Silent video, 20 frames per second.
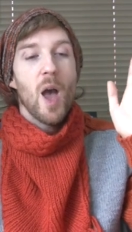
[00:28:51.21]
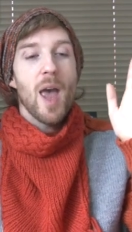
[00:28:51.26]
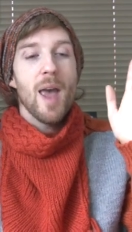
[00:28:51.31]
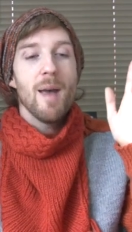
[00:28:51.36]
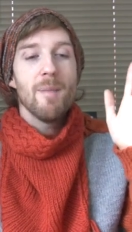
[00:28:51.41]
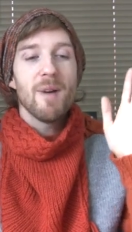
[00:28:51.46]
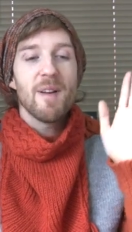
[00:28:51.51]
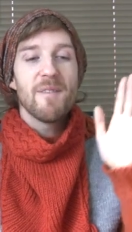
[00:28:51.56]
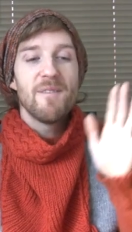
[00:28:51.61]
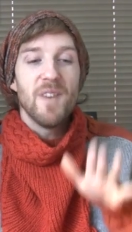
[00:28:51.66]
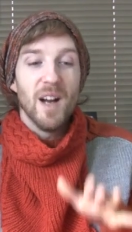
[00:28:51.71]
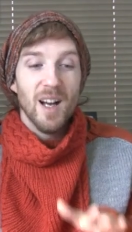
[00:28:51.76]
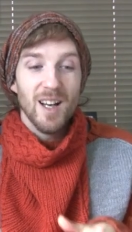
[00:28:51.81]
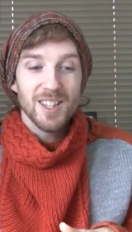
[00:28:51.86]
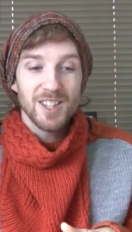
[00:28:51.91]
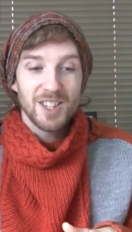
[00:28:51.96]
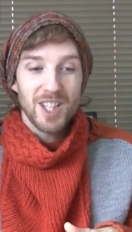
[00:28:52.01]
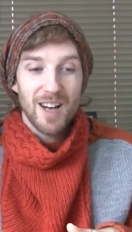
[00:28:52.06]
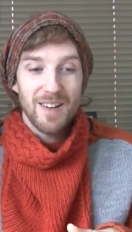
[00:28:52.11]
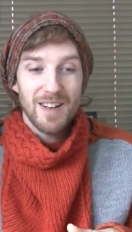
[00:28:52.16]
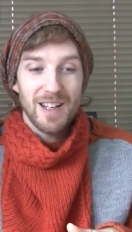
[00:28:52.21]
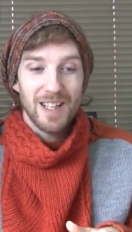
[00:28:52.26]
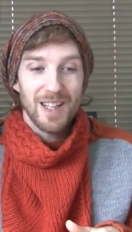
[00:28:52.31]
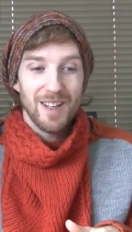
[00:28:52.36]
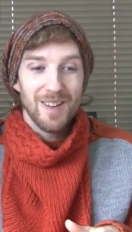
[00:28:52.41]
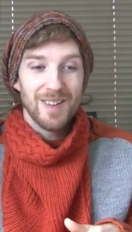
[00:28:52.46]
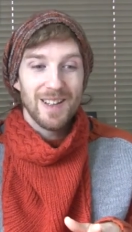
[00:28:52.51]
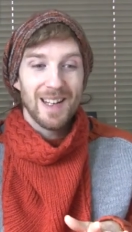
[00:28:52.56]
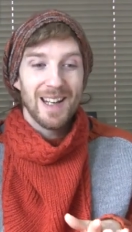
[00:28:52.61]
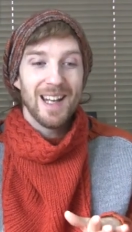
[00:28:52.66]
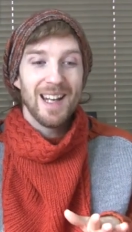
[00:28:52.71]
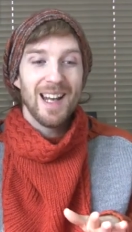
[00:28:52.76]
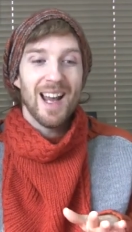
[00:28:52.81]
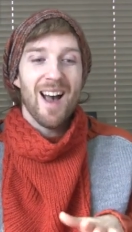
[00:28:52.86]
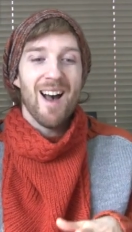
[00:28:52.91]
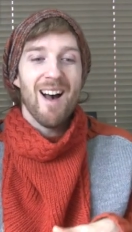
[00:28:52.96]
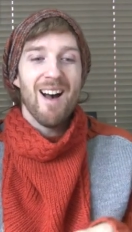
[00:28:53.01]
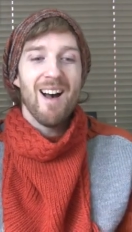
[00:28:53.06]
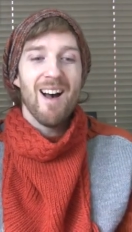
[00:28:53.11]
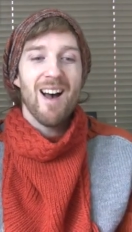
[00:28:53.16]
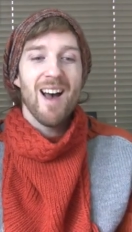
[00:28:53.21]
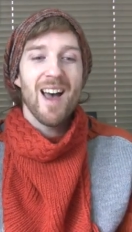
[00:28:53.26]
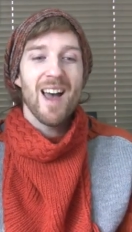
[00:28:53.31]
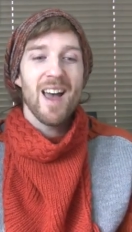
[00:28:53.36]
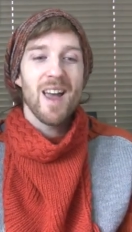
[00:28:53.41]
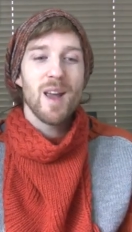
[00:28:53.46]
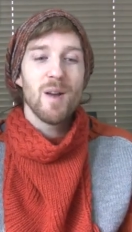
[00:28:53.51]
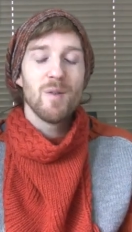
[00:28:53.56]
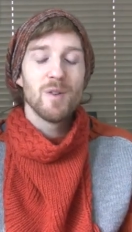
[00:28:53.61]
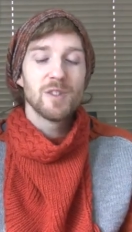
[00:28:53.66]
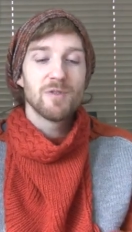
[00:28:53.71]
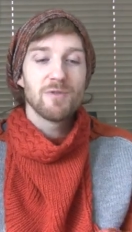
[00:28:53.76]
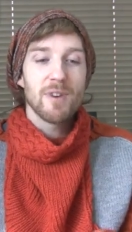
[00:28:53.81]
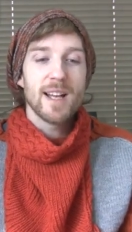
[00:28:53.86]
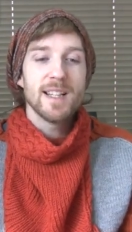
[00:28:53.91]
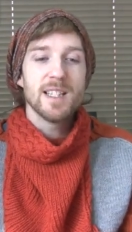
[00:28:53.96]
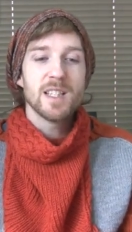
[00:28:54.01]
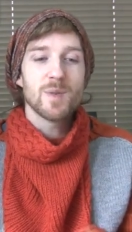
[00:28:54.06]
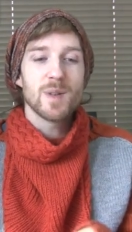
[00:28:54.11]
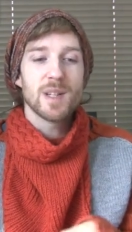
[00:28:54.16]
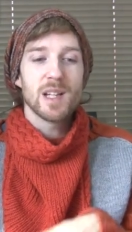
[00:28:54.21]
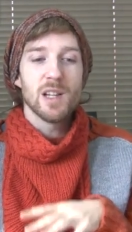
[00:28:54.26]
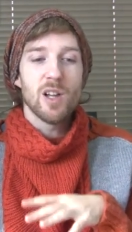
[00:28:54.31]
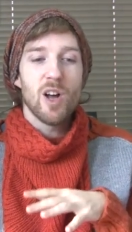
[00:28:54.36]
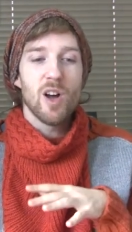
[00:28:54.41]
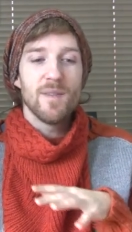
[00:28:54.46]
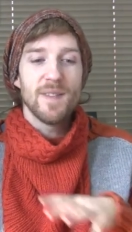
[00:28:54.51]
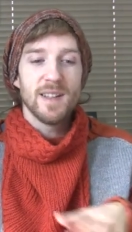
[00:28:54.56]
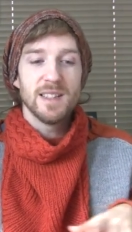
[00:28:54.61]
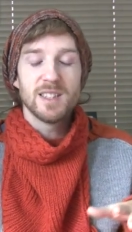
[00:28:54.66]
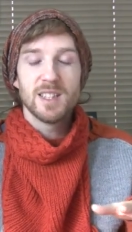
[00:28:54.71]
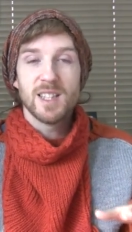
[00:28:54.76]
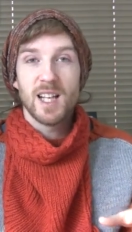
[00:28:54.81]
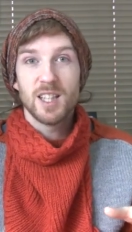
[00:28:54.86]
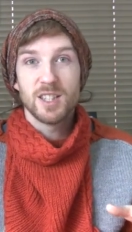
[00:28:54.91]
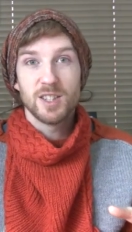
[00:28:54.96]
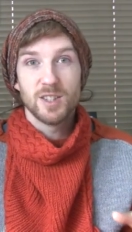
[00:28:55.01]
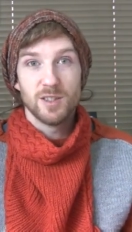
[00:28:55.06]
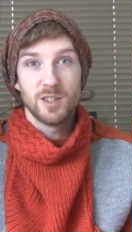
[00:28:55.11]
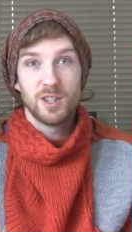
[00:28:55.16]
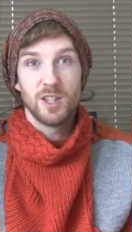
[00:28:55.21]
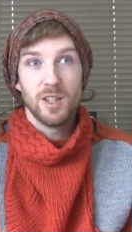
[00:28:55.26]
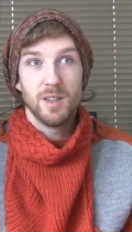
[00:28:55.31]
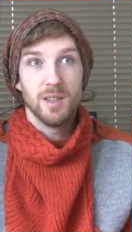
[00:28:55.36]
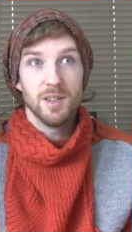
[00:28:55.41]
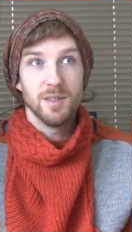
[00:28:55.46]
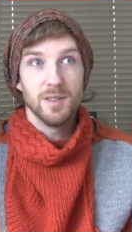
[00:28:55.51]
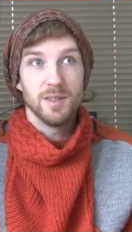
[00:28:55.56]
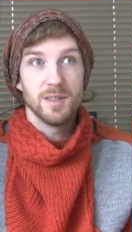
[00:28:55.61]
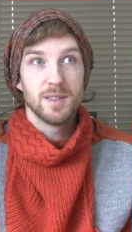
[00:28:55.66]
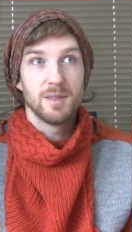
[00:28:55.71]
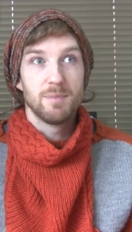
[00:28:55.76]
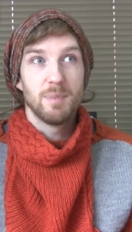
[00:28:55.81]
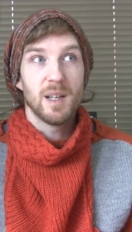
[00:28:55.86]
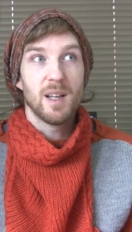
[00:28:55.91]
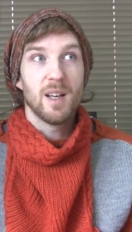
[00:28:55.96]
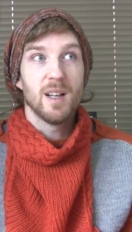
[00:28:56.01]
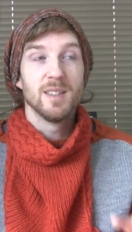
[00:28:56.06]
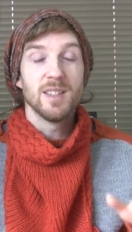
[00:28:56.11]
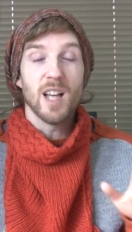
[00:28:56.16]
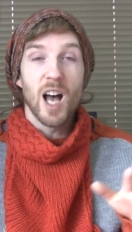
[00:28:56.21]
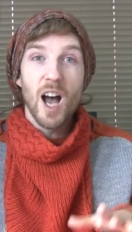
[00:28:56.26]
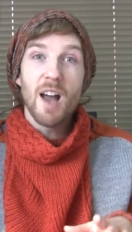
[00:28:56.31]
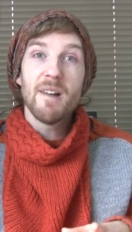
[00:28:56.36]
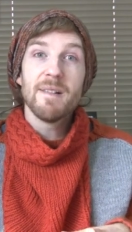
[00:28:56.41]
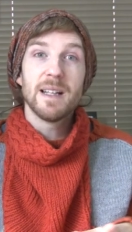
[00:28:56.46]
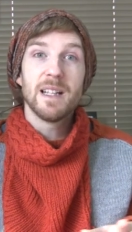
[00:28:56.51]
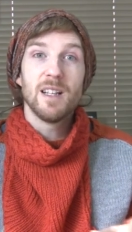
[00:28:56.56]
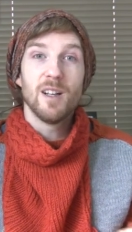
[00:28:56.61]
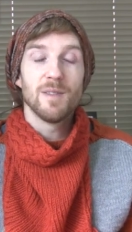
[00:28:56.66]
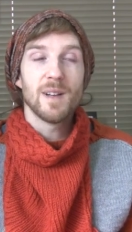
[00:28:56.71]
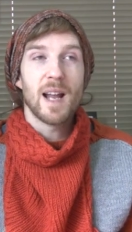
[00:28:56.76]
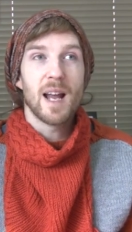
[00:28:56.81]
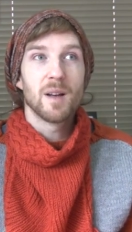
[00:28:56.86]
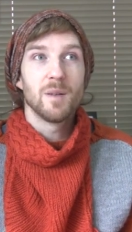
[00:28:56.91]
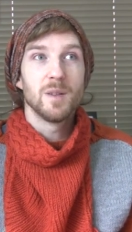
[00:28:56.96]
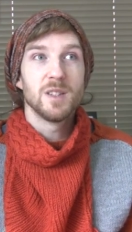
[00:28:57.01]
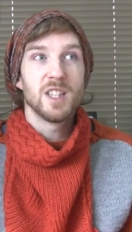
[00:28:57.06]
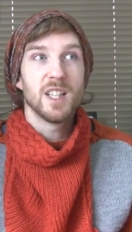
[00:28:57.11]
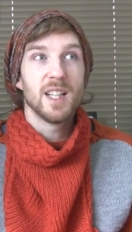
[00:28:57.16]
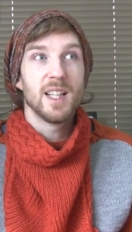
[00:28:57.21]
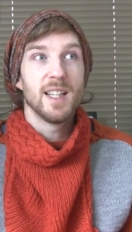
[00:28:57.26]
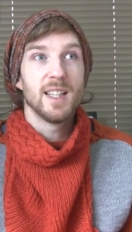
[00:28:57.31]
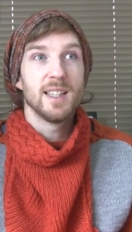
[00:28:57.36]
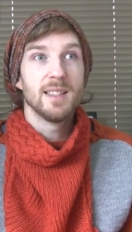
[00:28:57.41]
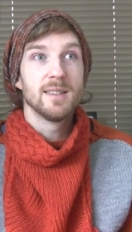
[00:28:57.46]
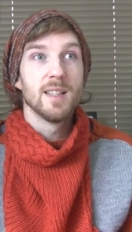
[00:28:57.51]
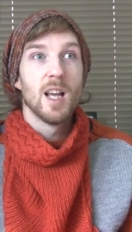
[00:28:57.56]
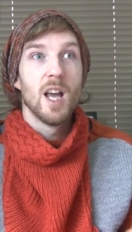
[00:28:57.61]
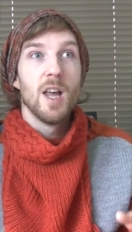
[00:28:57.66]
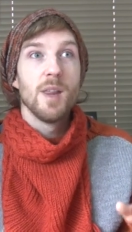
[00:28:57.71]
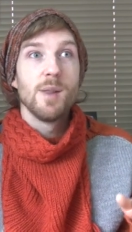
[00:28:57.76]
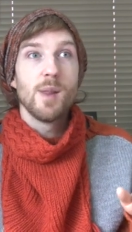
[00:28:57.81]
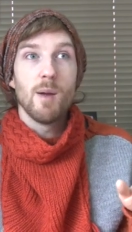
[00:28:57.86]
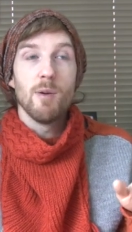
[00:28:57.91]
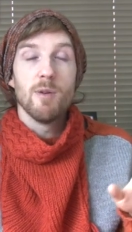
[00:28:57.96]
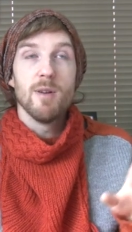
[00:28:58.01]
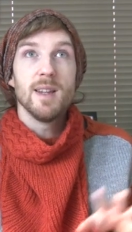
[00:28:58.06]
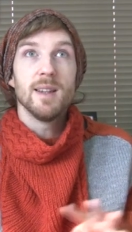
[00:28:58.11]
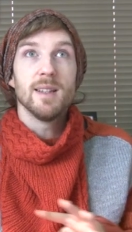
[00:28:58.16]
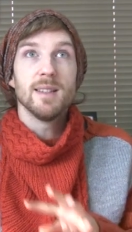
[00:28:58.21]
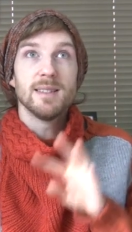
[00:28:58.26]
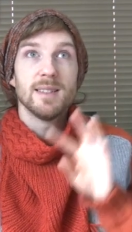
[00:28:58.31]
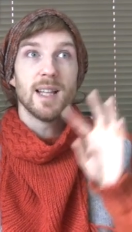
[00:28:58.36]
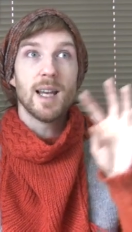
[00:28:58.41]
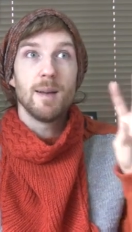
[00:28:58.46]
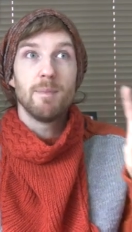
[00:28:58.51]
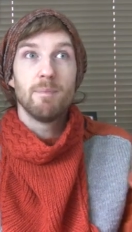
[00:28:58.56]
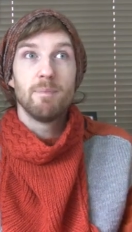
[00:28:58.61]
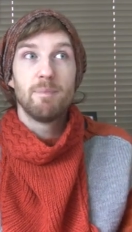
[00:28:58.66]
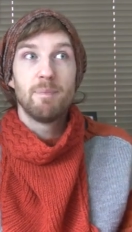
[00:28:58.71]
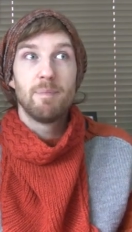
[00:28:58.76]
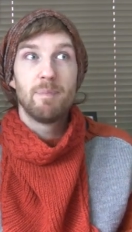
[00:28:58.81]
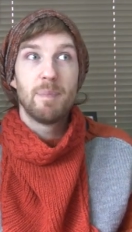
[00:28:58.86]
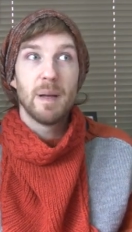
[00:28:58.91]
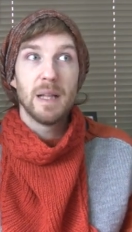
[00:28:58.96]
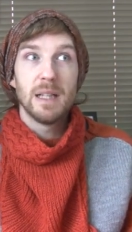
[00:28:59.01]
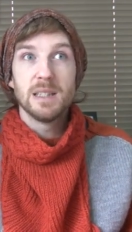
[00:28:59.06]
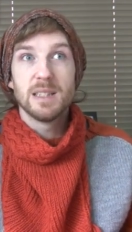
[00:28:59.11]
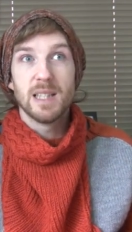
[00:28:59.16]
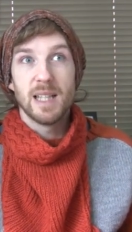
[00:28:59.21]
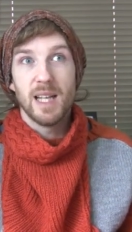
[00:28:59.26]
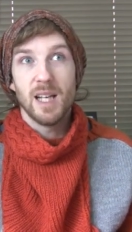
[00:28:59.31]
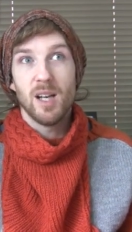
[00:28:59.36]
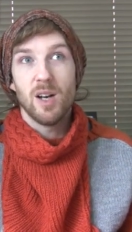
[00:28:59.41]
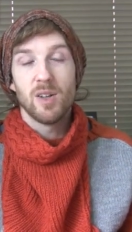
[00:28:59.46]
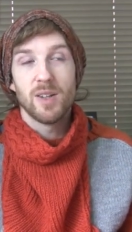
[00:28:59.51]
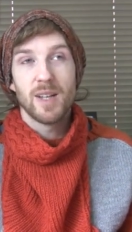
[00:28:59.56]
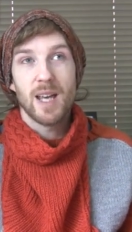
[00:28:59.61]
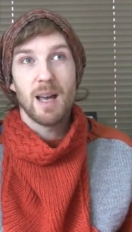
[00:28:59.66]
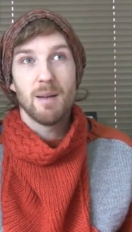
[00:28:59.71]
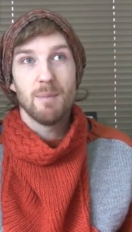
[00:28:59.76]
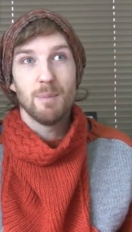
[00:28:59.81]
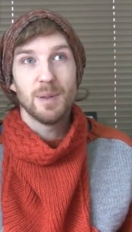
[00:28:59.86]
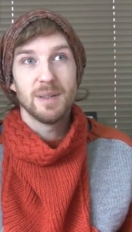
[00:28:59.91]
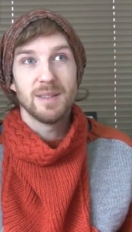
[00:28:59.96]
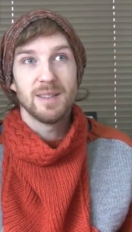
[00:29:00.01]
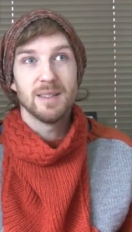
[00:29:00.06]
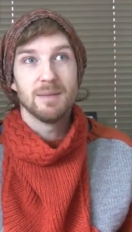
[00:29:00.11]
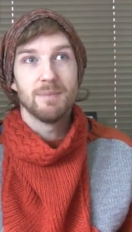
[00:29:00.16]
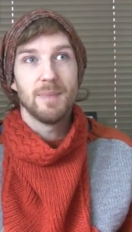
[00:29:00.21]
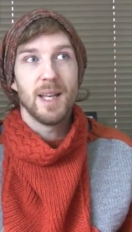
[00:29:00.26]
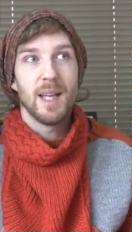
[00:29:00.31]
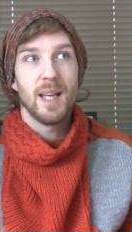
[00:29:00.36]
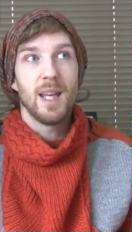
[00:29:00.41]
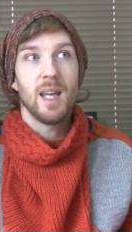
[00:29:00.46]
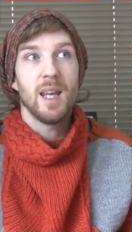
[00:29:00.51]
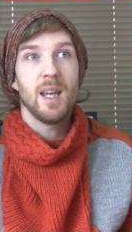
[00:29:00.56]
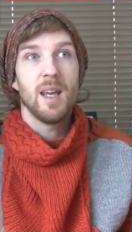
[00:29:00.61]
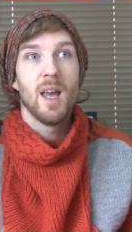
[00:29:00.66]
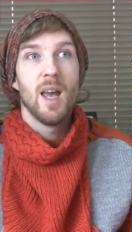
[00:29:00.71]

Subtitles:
In my first year at uni, I was friends with a lot of international students, because I really love languages. They were in the same building on campus as me.